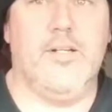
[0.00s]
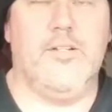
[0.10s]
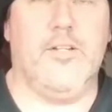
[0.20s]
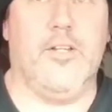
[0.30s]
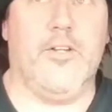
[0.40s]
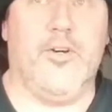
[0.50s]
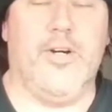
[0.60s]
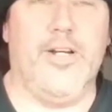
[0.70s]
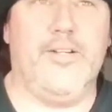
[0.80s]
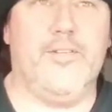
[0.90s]
to
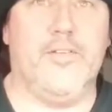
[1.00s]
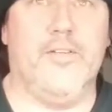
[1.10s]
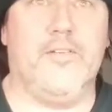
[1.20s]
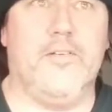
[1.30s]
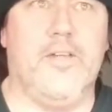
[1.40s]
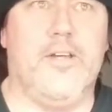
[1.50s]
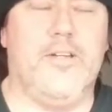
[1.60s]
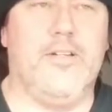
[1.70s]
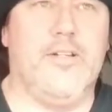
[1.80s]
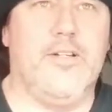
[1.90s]
Illinois. So this is the
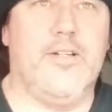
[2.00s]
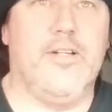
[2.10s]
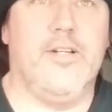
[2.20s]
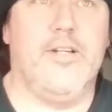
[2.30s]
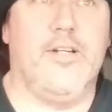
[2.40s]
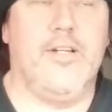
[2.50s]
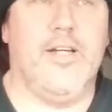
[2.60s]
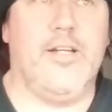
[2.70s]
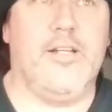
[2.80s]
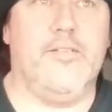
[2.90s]

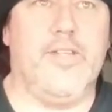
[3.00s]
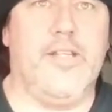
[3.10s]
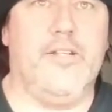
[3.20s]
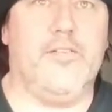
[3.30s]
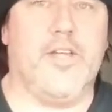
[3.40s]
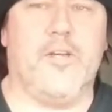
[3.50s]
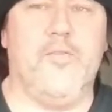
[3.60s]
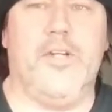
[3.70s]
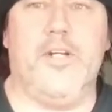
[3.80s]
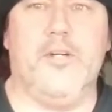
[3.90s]
end of the second
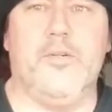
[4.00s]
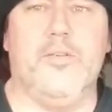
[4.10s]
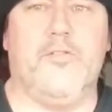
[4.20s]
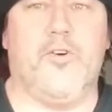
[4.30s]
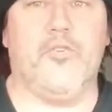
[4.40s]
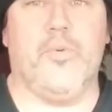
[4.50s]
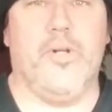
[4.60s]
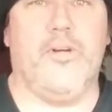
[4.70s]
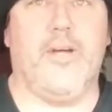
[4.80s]
video. The first one,